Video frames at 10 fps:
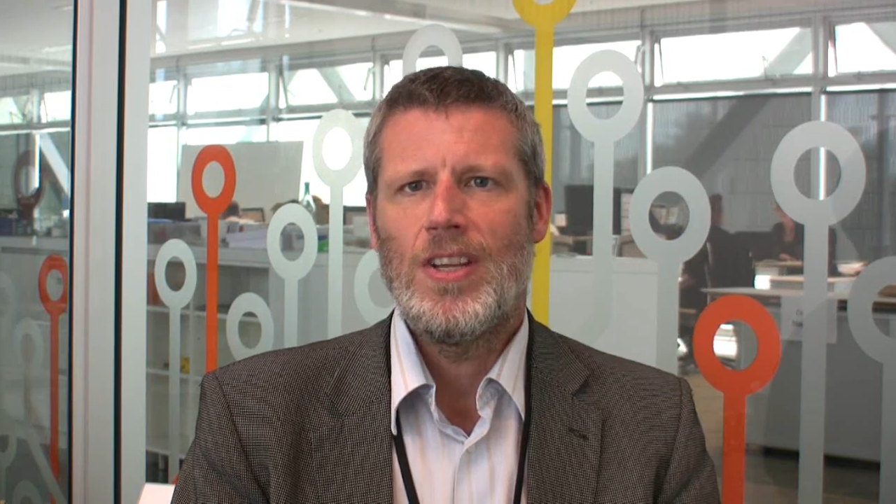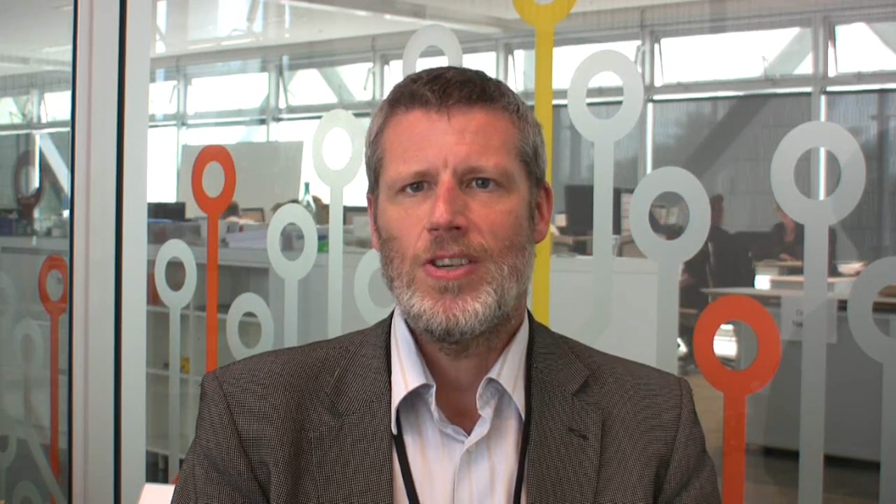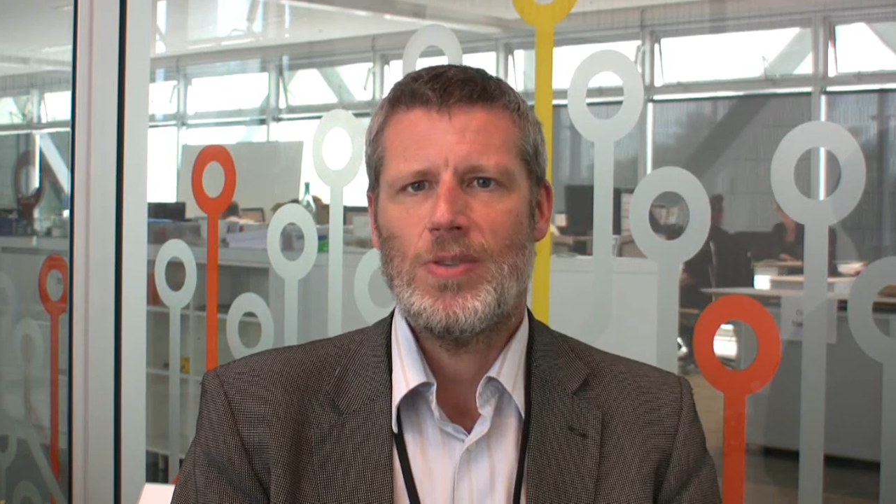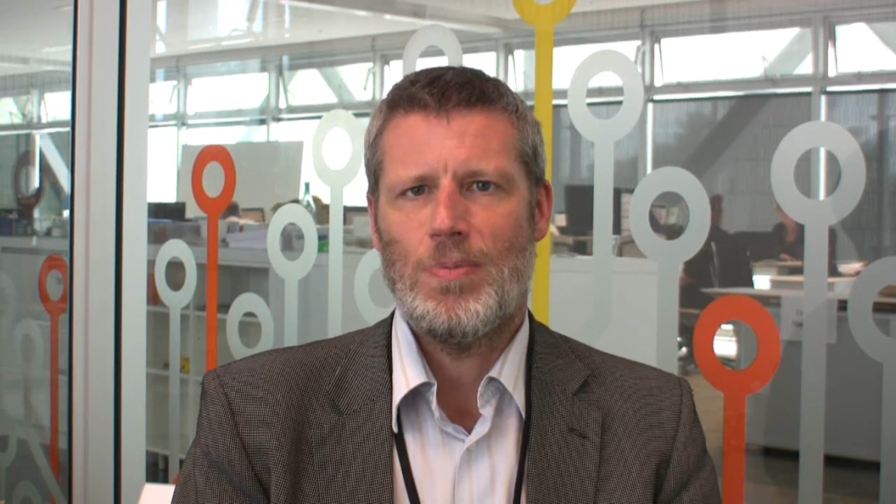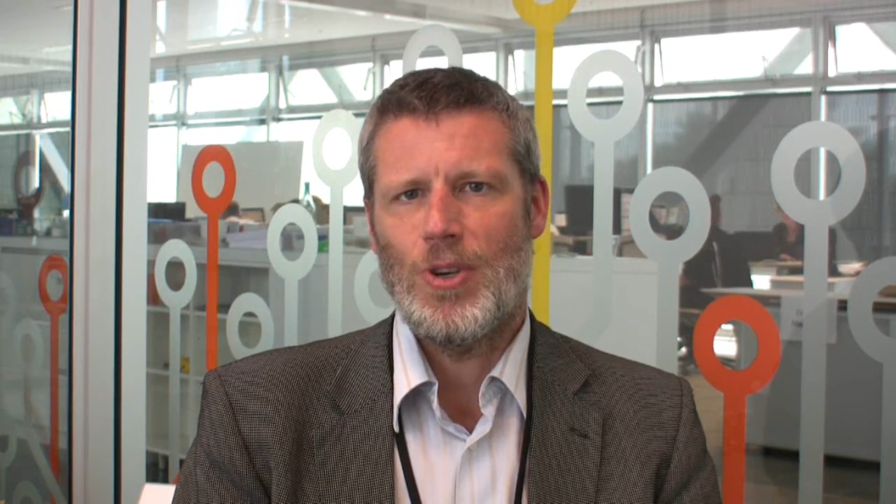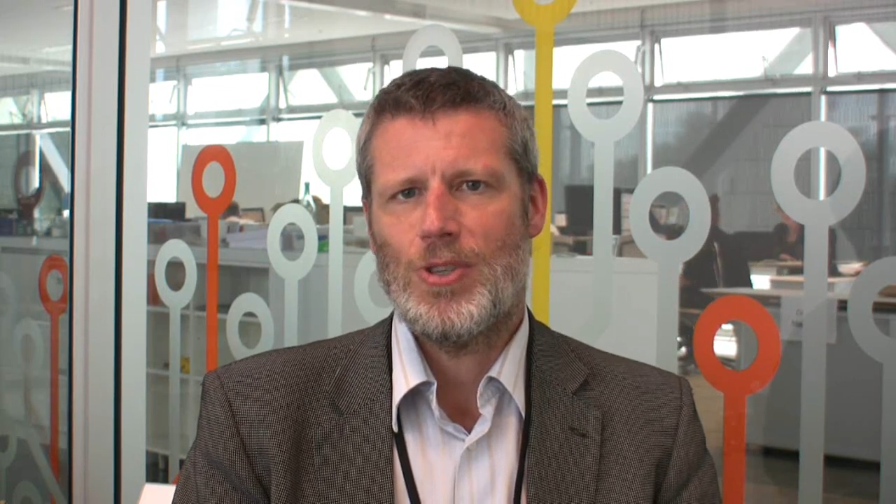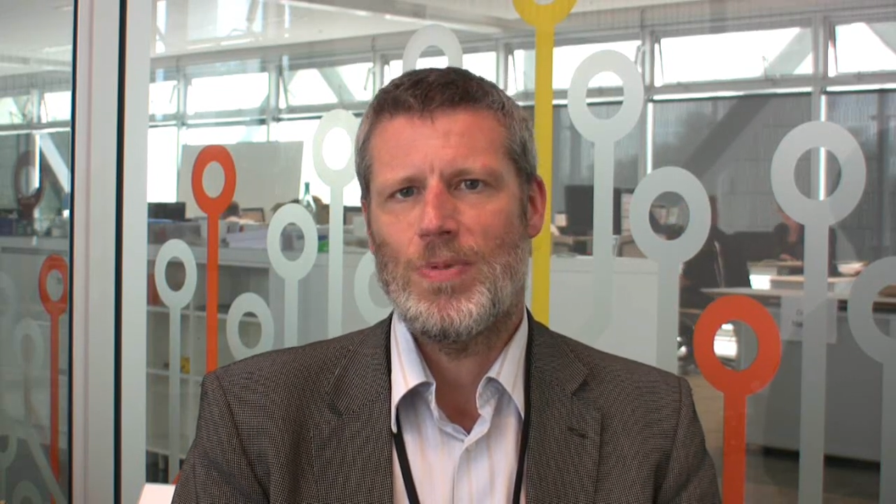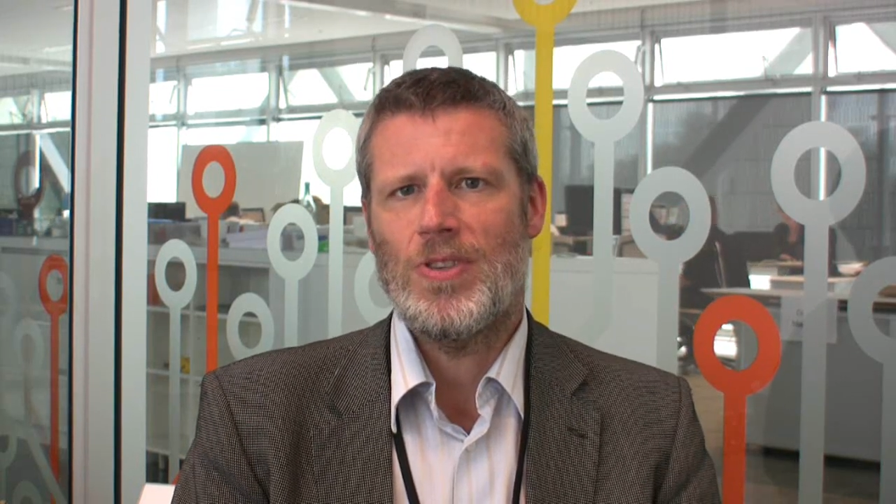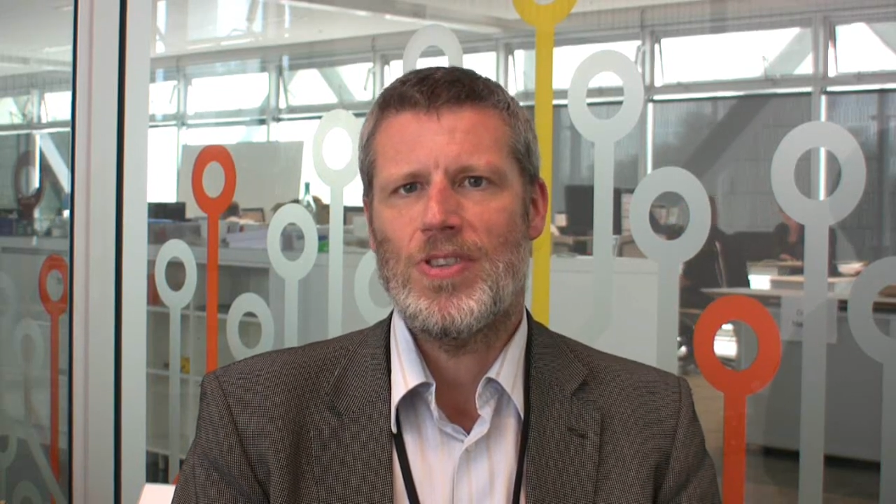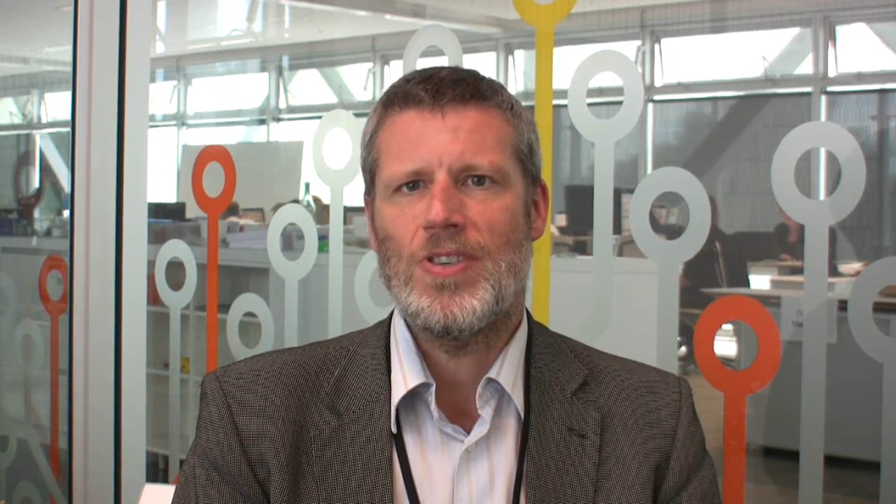
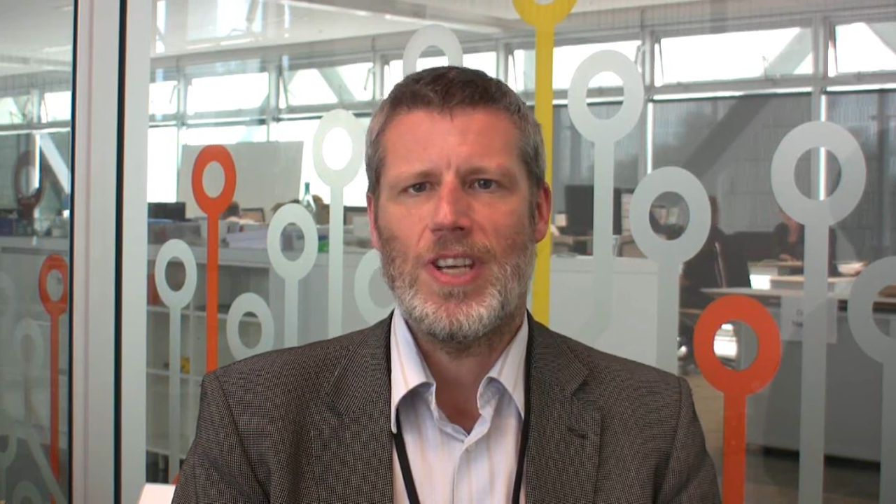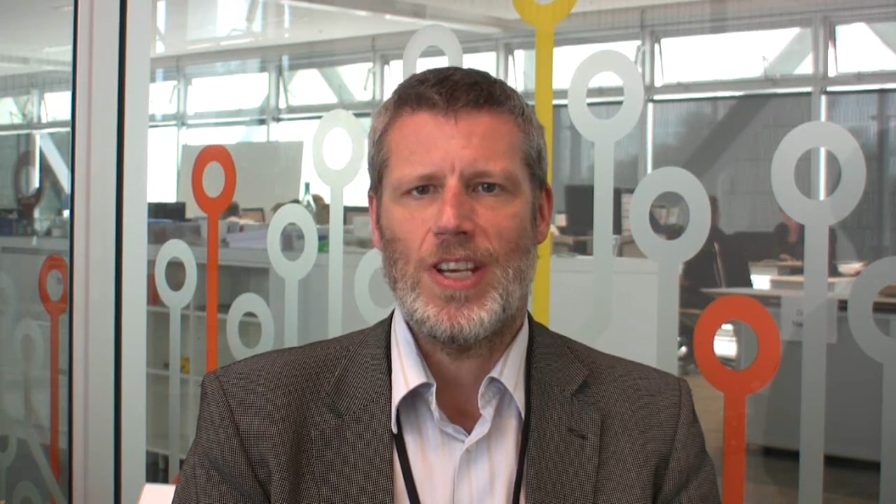disbursements and